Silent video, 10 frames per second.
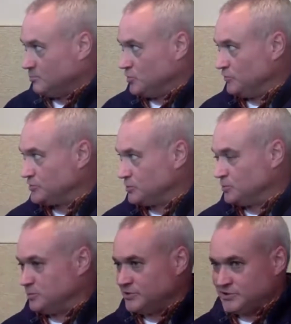moved
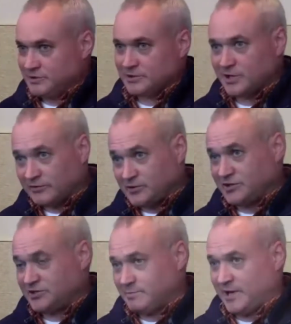to the Gulf
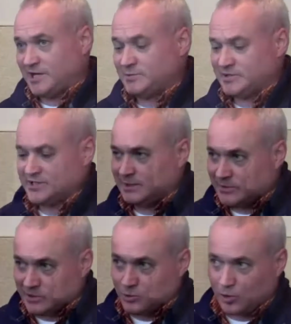Coast Incident Management
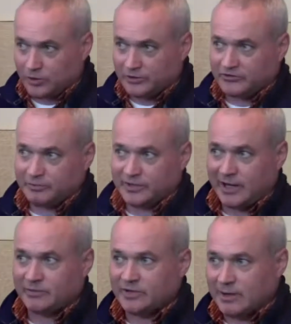Team in New Orleans and
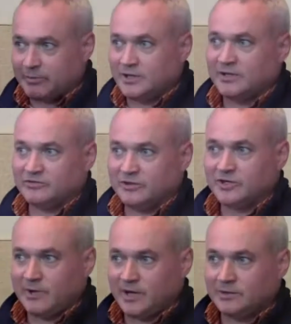became the deputy
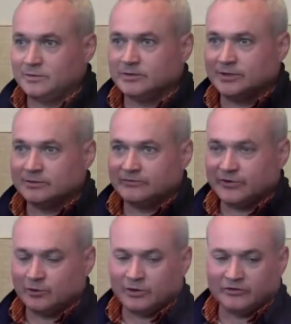incident commander and the
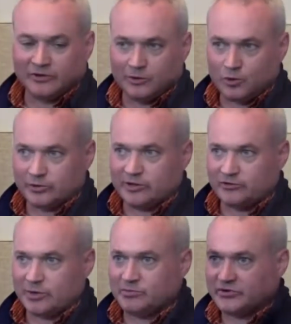federal on-scene
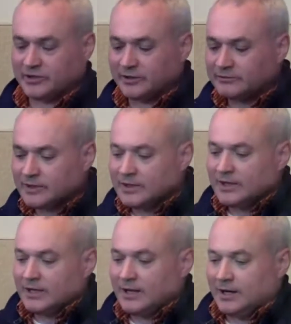coordinator's representative
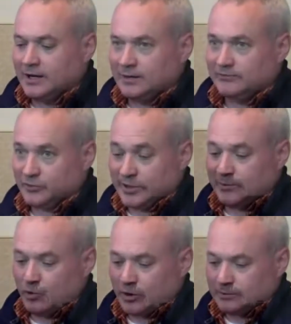for
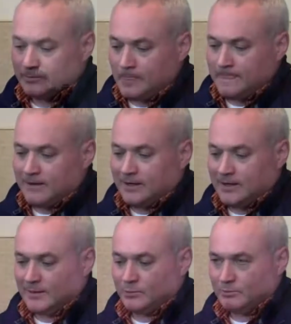Deepwater.
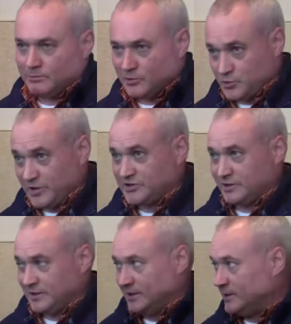Most
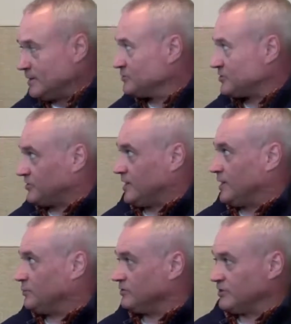recently, I was
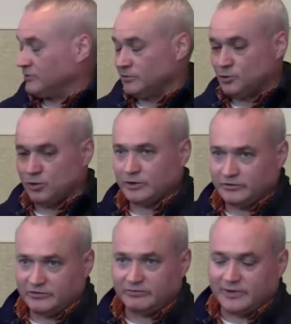assigned with Sector New
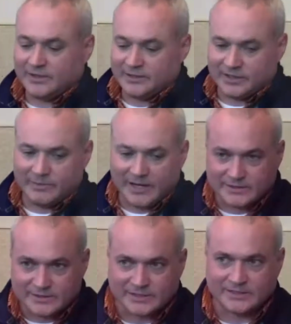Orleans, and I did
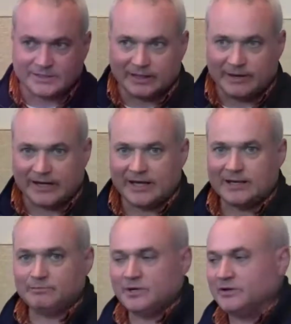about
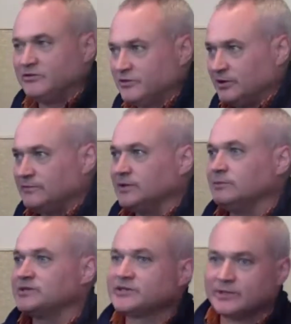8 months of the
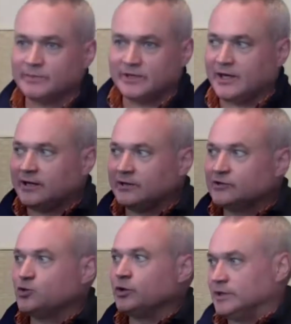Mississippi Canyon
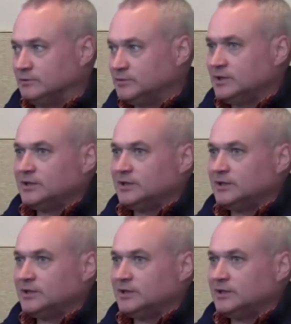20